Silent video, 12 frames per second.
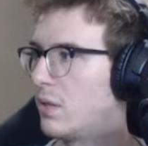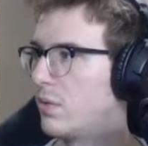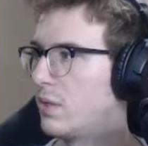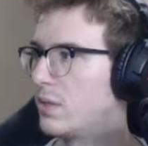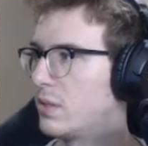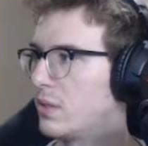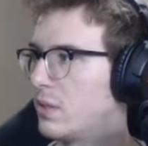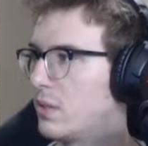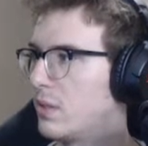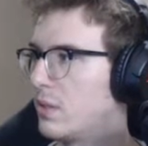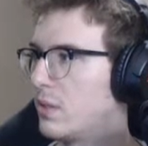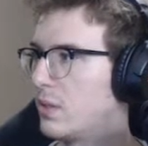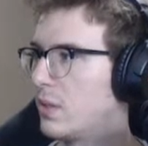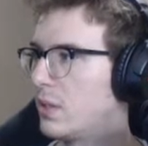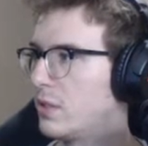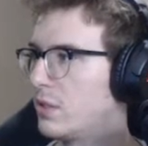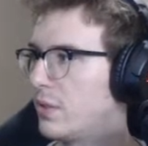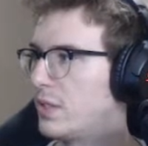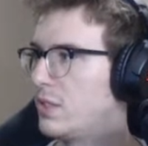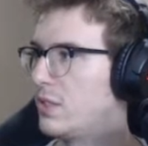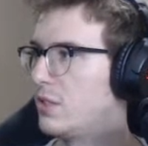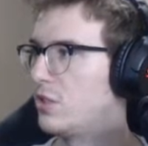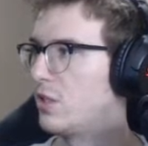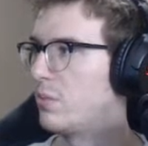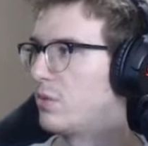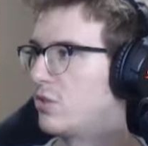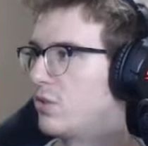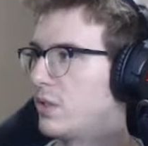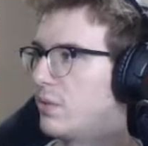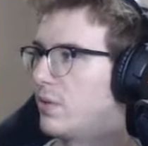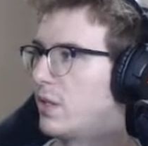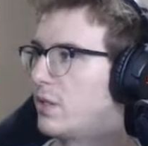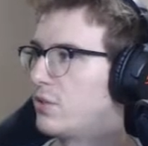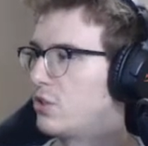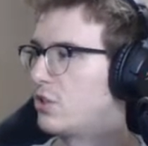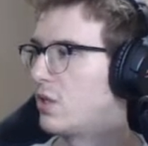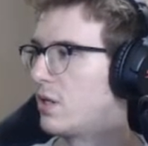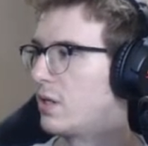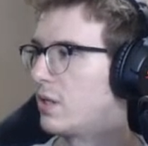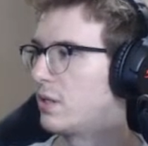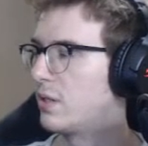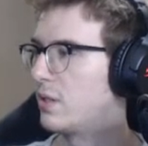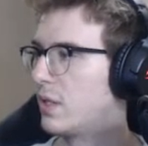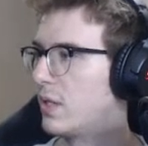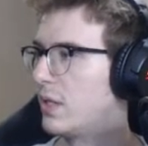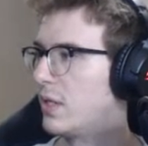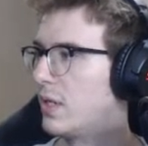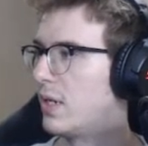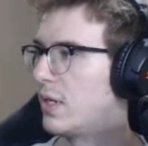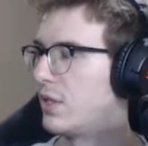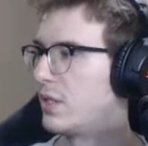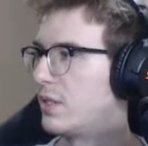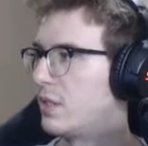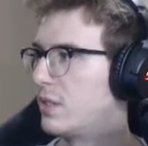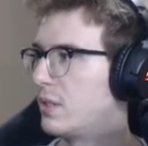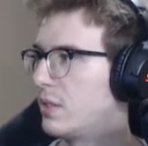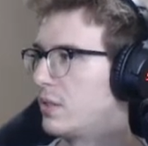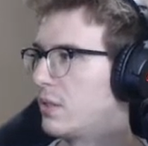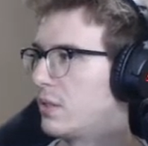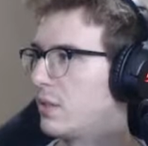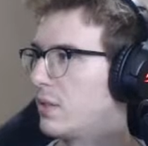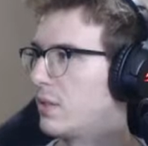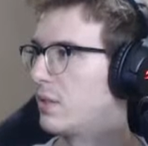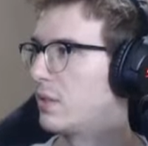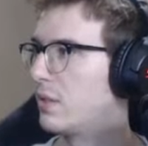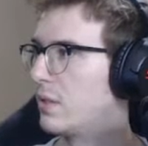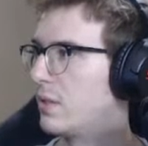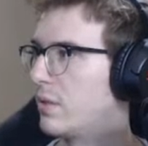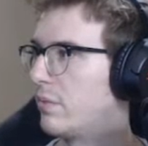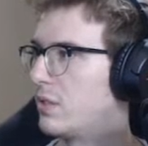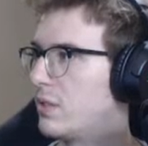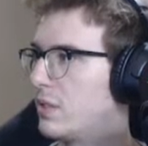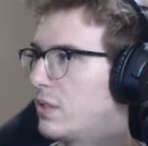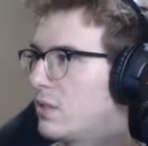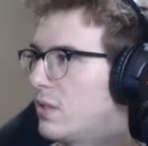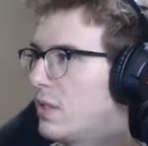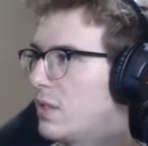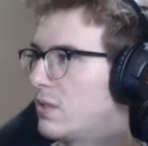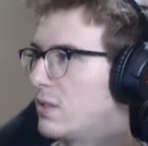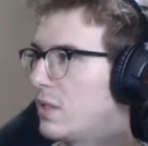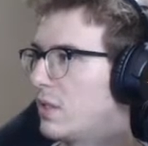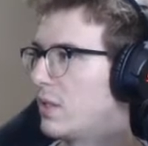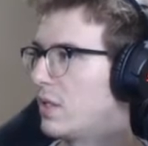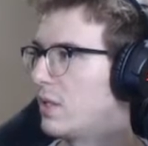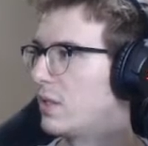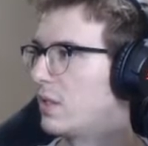is it? Instance geometry with a little star, and then let me see, is there anything else like that?